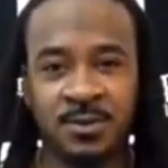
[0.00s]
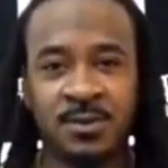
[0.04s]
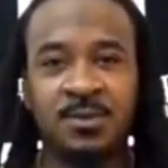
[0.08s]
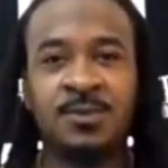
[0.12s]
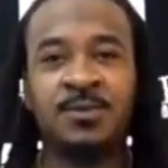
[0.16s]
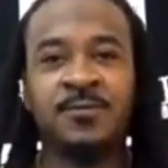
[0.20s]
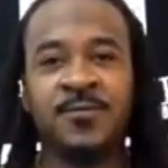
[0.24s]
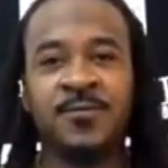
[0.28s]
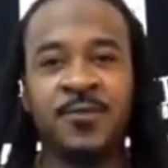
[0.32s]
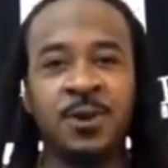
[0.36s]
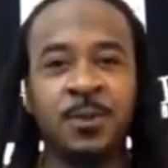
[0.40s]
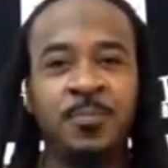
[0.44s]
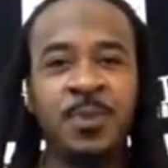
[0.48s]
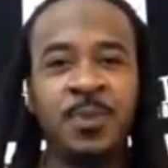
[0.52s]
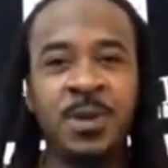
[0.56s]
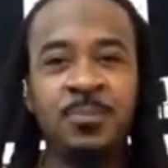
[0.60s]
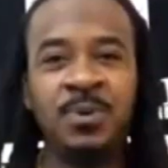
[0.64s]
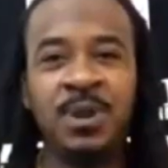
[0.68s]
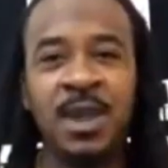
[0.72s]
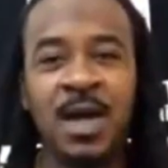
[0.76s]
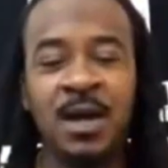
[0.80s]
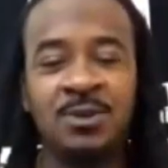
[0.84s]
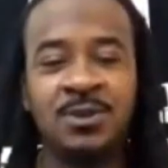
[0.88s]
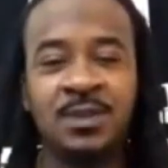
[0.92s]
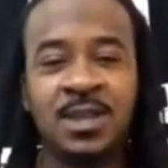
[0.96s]
For the
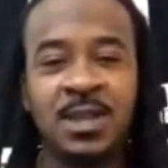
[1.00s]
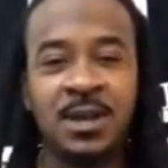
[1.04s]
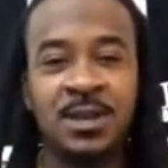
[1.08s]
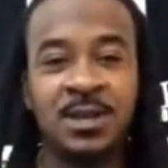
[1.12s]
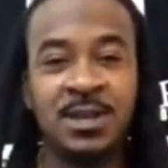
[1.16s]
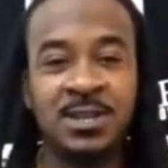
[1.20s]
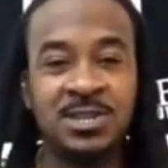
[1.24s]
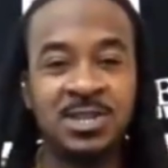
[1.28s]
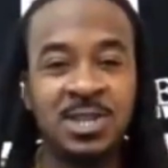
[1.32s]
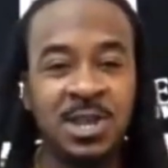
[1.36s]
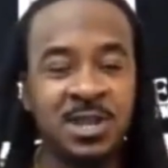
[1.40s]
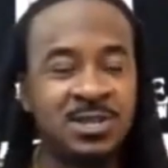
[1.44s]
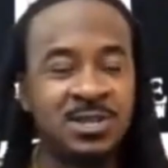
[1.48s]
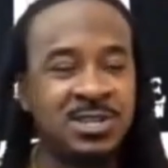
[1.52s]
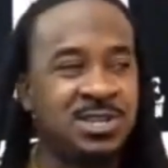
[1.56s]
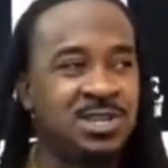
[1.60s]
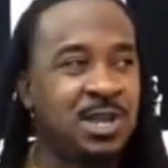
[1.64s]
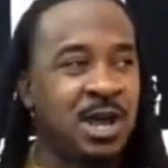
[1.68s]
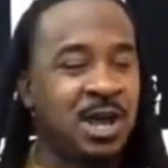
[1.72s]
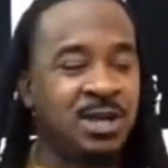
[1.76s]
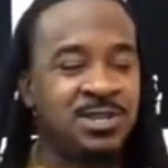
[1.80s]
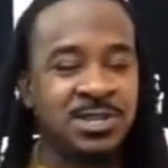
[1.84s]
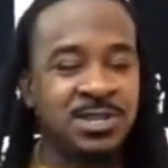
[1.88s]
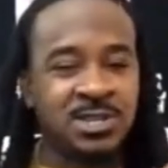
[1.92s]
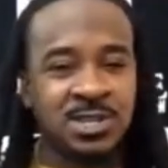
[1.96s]
people out there, did
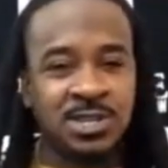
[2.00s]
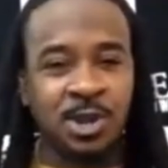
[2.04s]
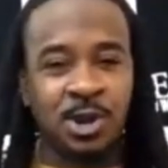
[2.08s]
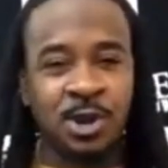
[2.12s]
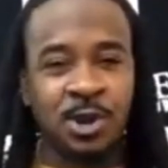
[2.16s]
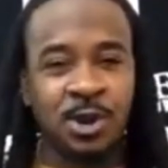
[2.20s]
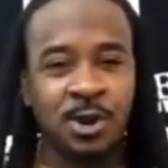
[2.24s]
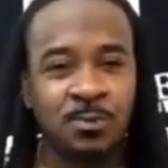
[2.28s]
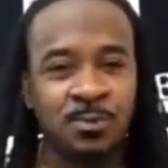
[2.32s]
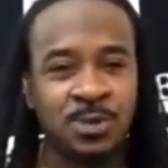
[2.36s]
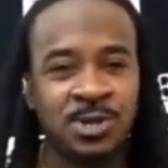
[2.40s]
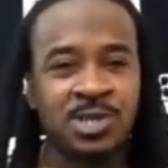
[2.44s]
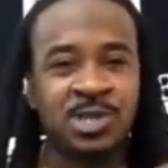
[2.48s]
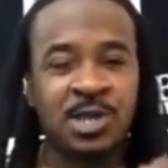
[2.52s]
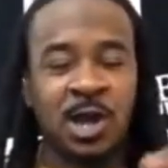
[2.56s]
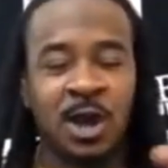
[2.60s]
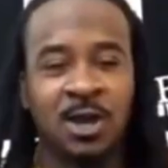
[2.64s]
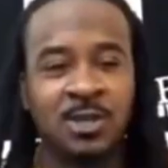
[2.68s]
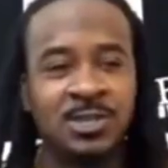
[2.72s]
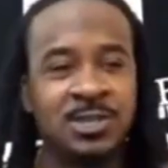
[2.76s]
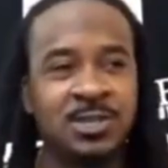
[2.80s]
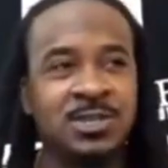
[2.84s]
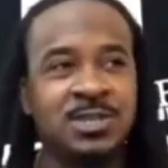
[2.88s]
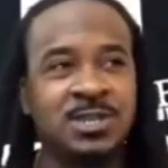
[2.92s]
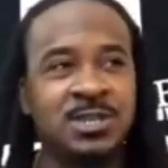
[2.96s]
y'all just heard what
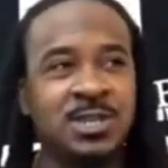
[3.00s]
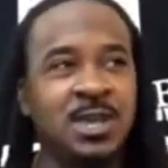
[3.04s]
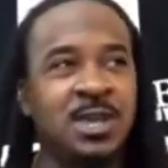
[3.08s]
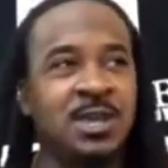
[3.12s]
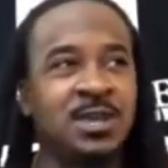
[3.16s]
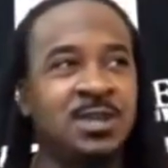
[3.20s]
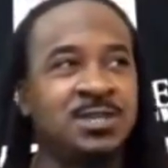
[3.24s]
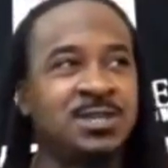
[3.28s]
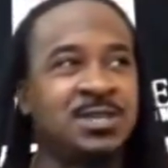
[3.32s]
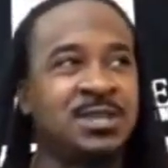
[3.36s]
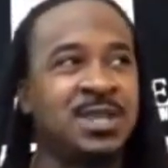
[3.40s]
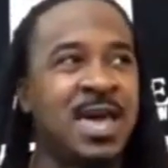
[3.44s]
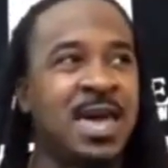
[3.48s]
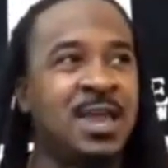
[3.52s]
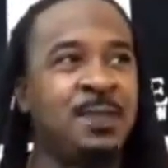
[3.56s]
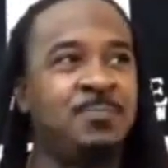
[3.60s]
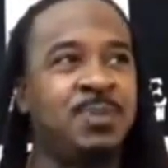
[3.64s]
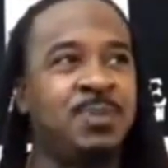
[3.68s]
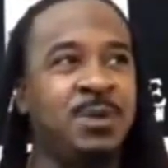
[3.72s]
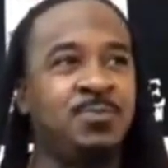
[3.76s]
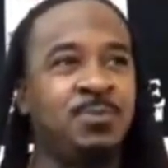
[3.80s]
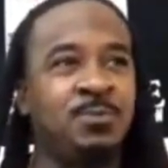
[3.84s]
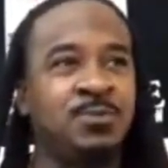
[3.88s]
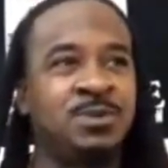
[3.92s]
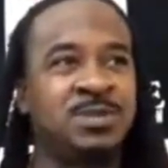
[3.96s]
Charleston said? Because a lot of
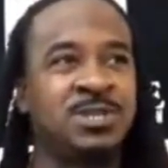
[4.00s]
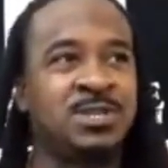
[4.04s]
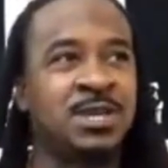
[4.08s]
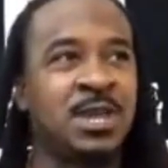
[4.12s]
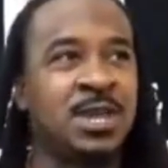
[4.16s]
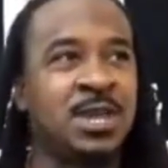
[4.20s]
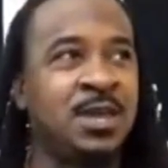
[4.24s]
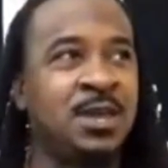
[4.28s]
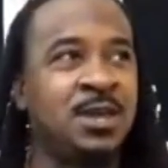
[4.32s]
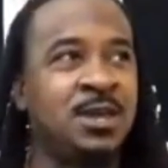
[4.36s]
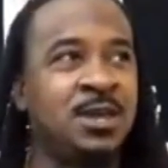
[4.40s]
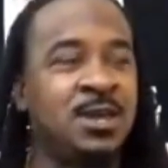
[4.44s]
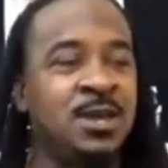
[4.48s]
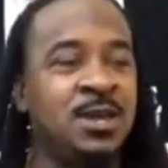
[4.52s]
people were saying,